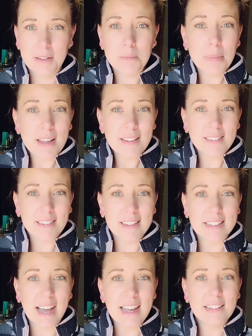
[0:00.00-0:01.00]
But
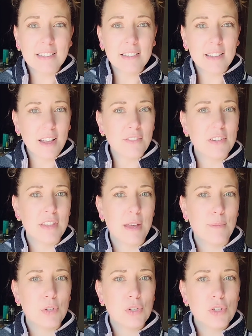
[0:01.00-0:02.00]
God loved
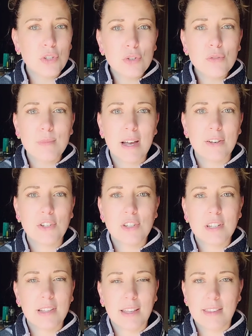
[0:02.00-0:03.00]
them too much to
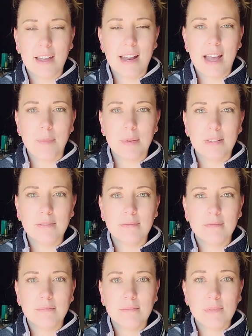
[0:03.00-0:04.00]
let that happen.
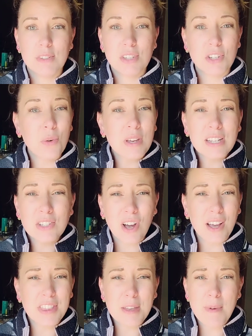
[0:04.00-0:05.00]
So he
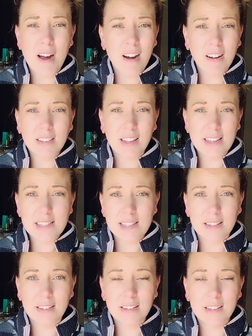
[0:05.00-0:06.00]
taught them a hard
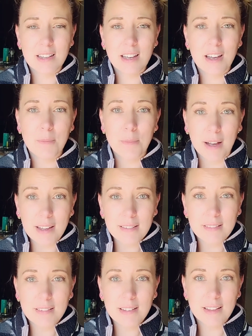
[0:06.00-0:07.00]
lesson. But
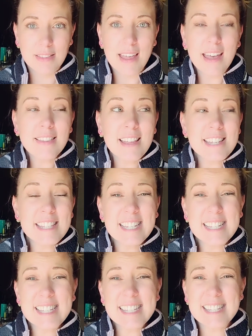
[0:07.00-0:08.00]
that
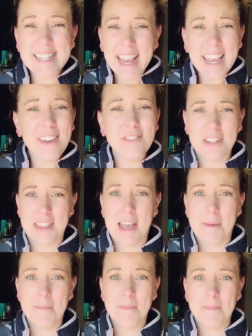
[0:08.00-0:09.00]
lesson saved
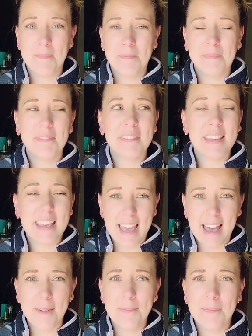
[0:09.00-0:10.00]
them.
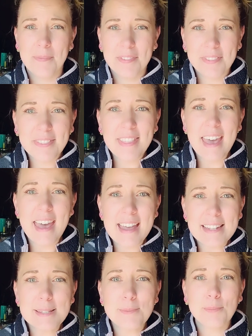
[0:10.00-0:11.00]
Yeah,
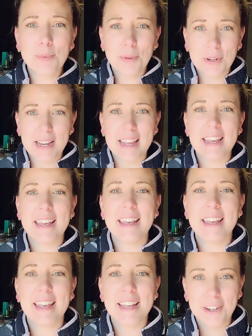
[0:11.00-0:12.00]
that's pretty
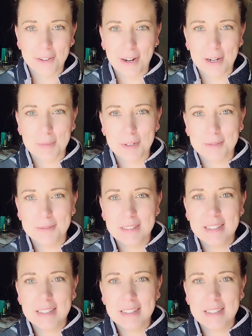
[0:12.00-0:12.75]
incredible.